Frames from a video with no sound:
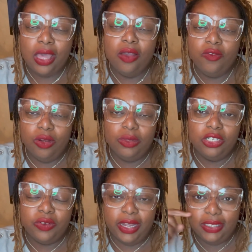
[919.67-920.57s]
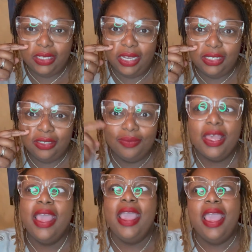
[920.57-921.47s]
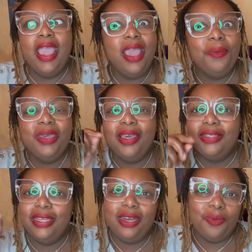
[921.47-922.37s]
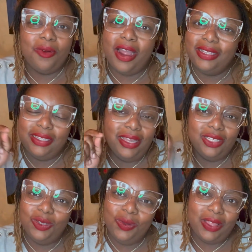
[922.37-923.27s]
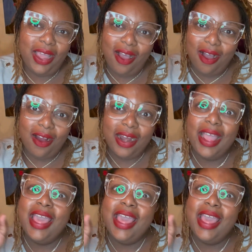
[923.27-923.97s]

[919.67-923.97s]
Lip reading: from the train station. And because Enterprise is who they are,